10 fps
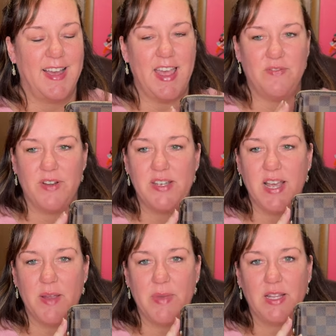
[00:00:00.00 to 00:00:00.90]
Every
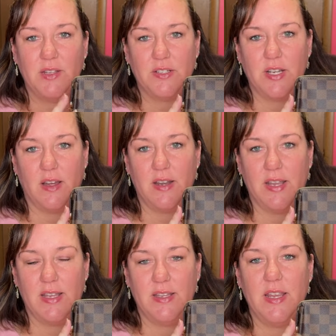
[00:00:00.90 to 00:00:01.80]
time I looked on
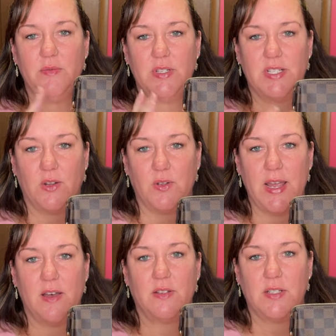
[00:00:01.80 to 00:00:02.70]
it, it was sold
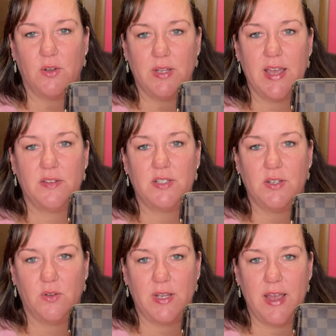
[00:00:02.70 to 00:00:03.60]
out, sold out,
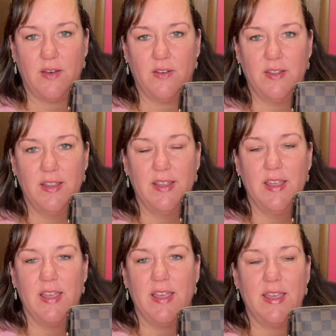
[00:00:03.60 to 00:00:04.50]
sold out.
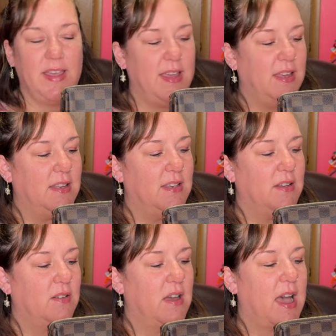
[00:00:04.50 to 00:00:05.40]

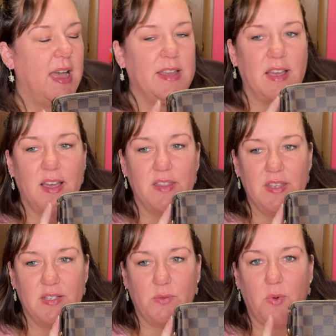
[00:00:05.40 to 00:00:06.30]
And I got
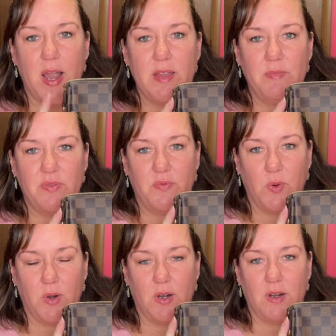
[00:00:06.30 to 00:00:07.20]
this right
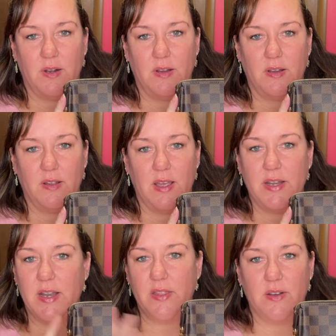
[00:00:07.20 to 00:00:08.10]
before
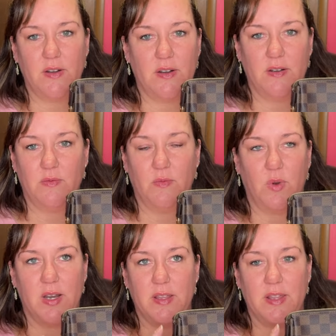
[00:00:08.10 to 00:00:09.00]
another
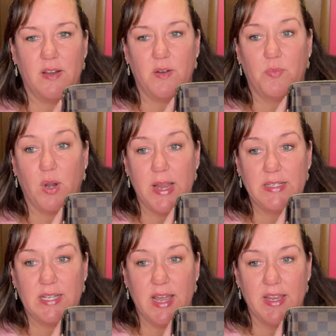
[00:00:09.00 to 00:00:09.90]
one of their
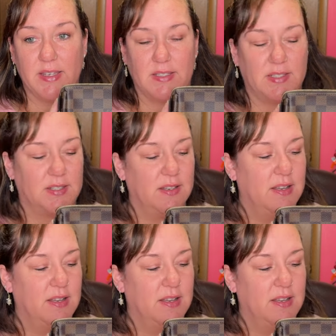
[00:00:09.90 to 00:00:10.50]
price hikes.